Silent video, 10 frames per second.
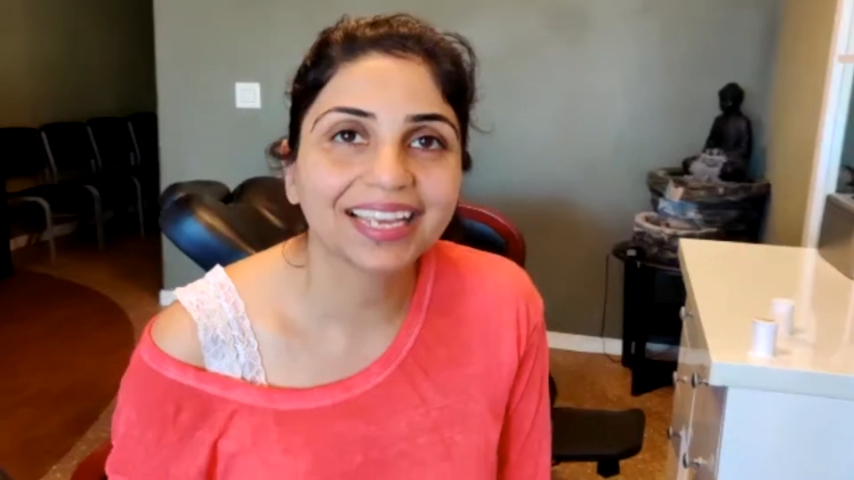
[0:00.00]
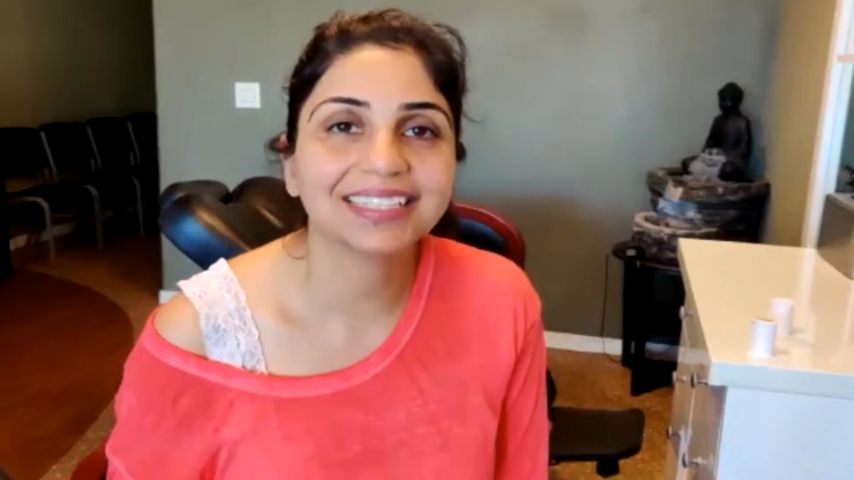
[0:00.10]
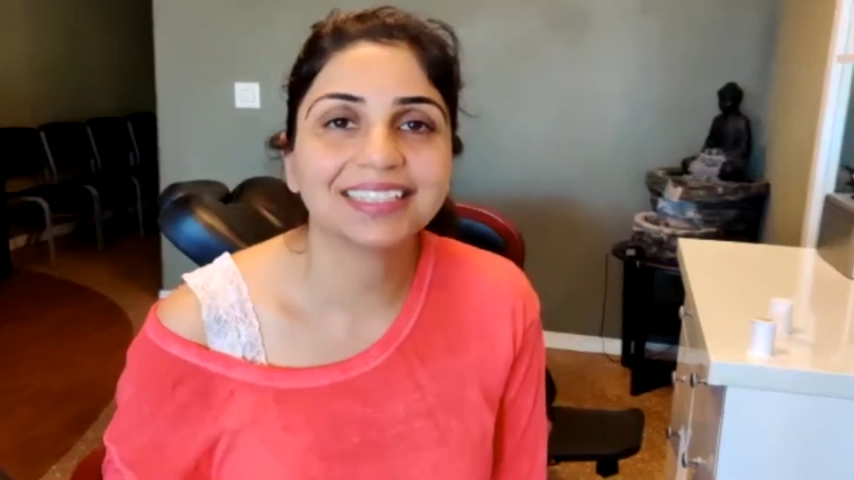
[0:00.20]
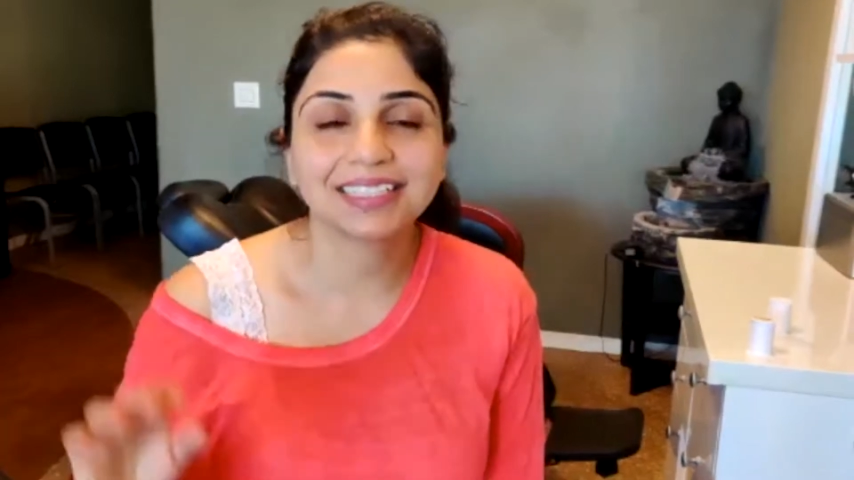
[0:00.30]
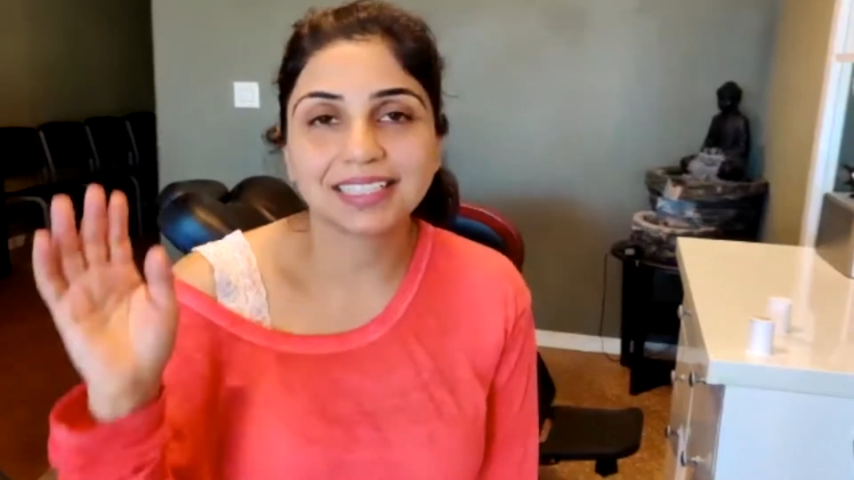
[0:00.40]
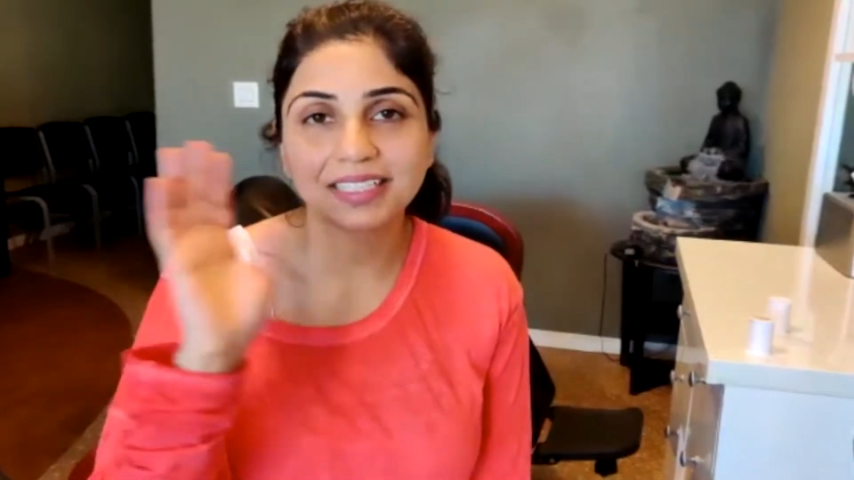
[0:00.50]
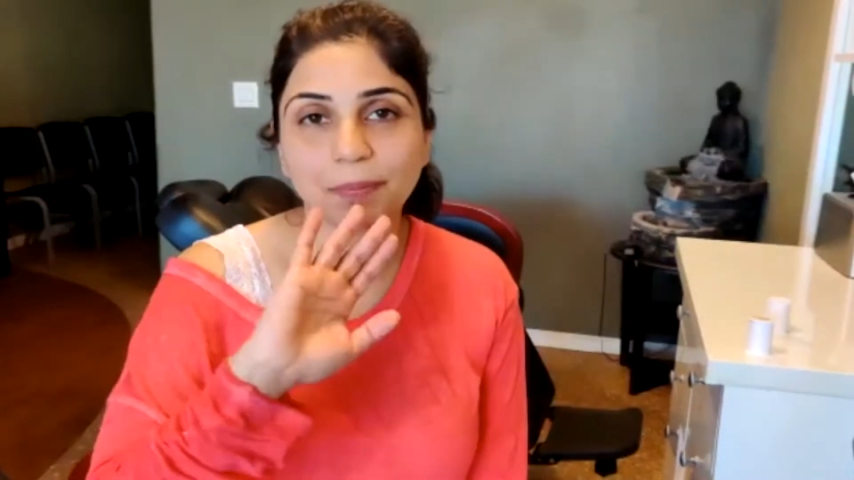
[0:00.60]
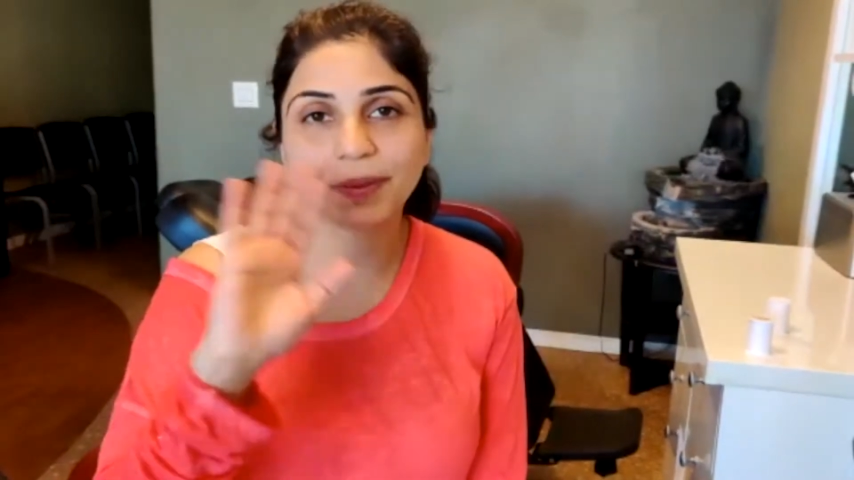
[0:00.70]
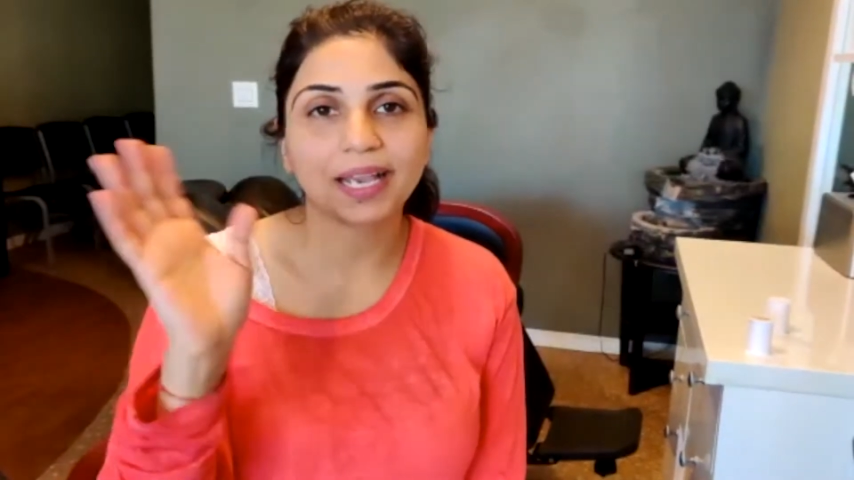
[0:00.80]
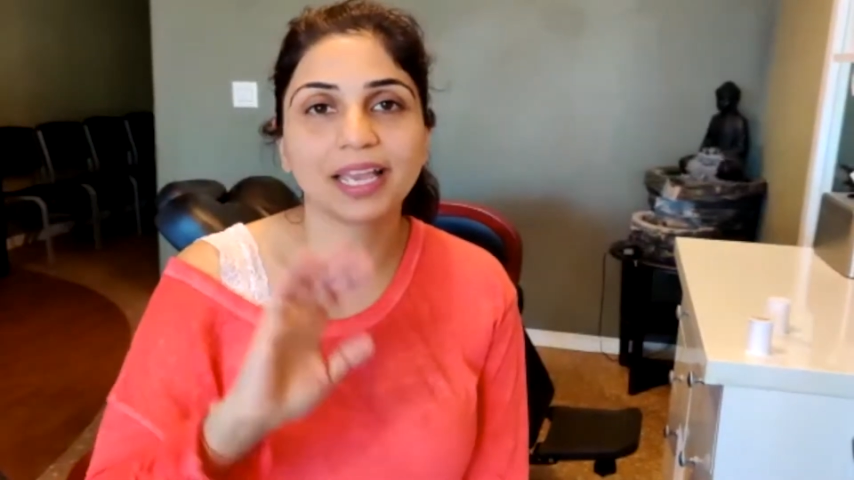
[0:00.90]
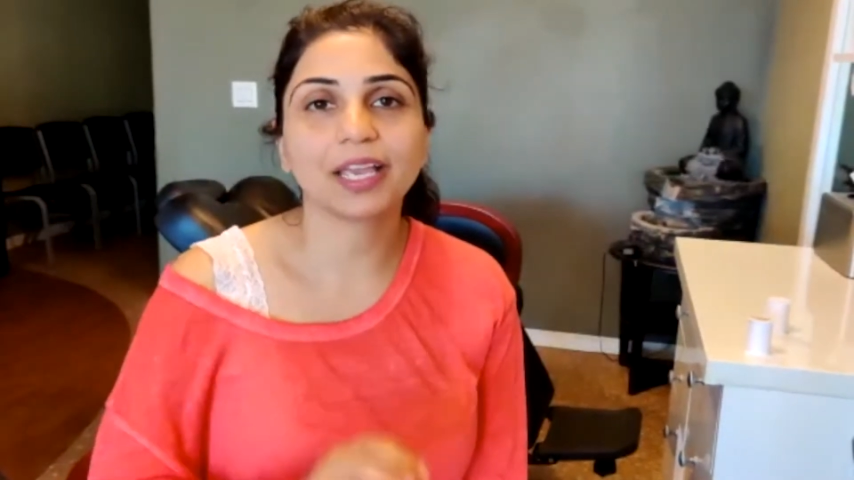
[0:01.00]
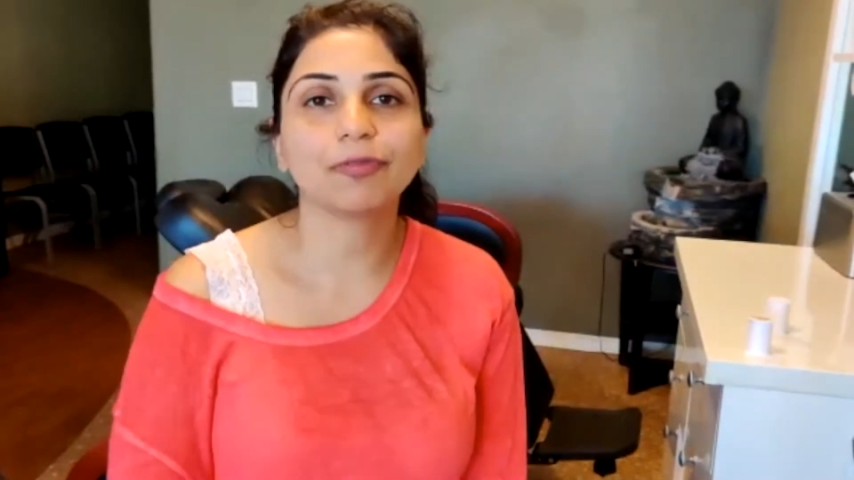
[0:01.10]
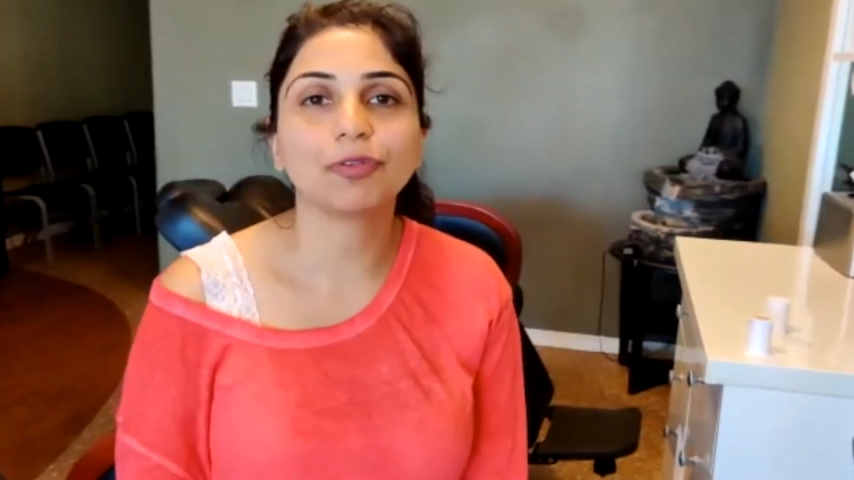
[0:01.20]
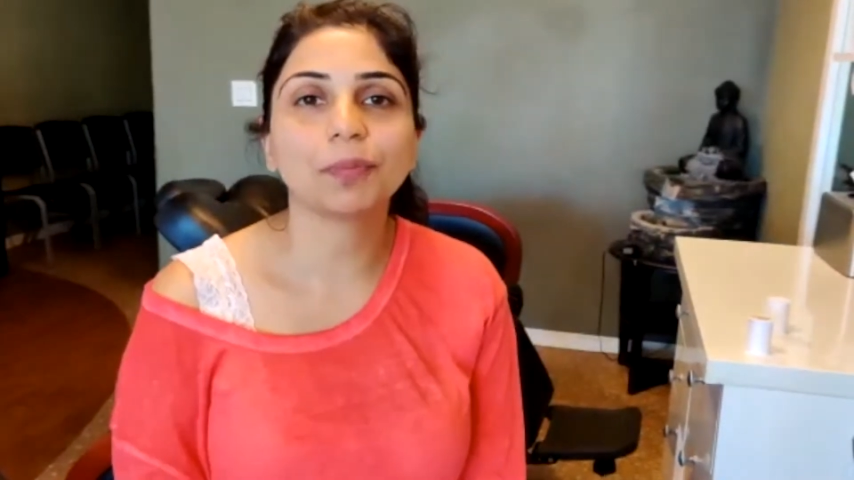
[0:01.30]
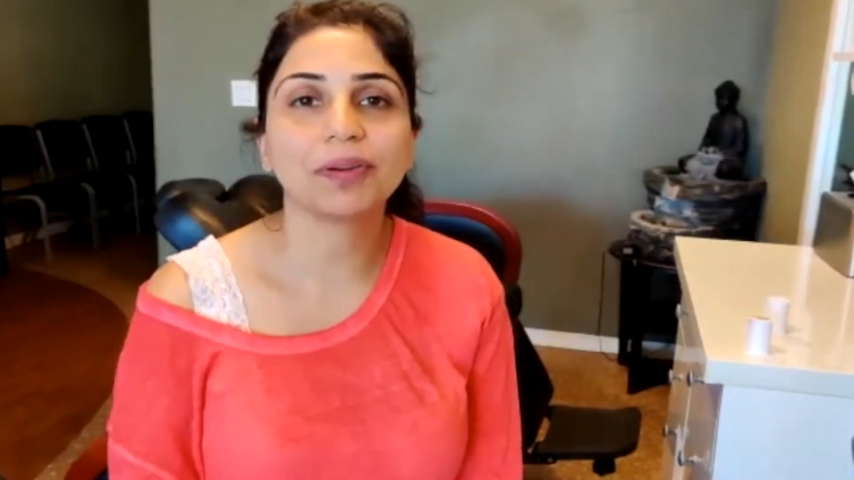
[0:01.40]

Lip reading: this is Sipika here from